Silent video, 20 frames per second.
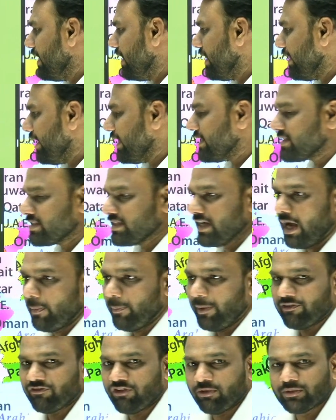Next,
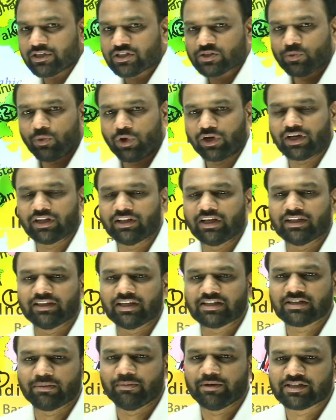apart from this, what are the
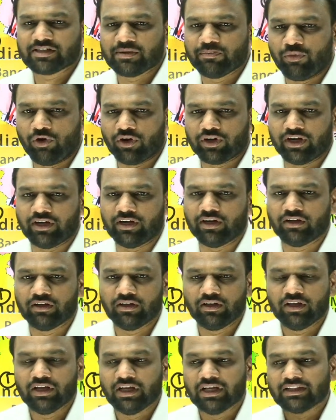other summits important?
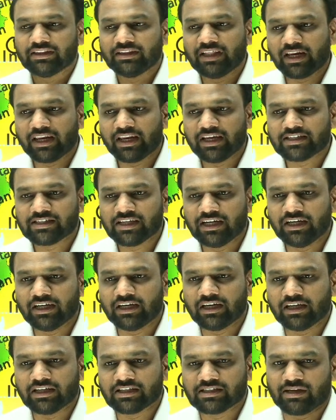The
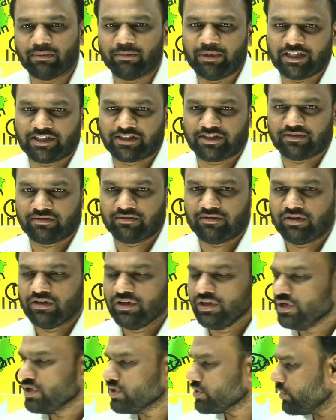recent summits.
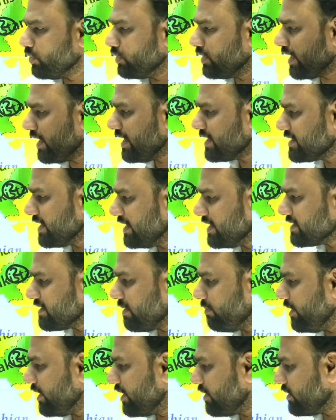So the recent
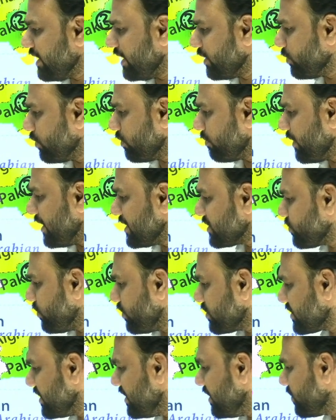summit that took place
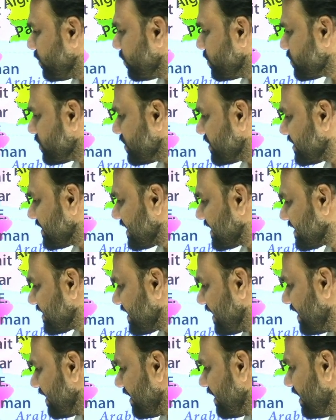was in
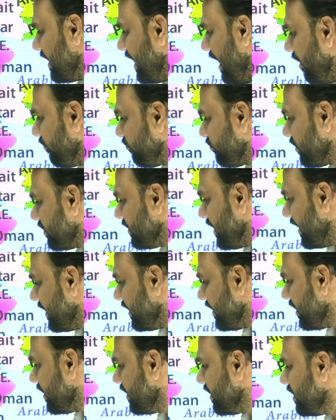2016. After
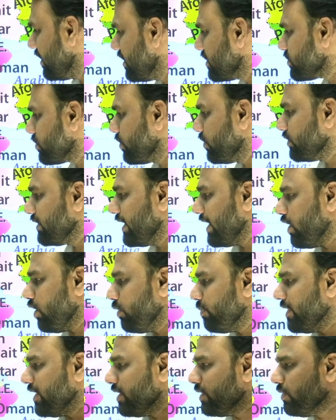that, so there
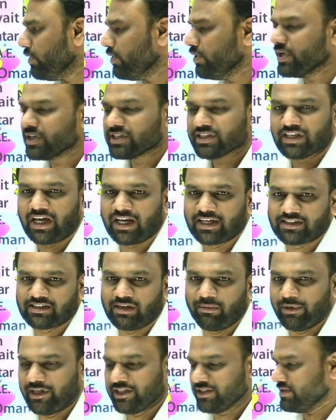have been no SAARC
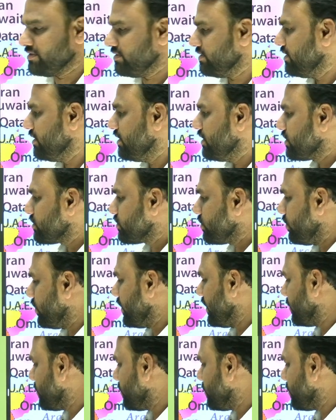summits. So in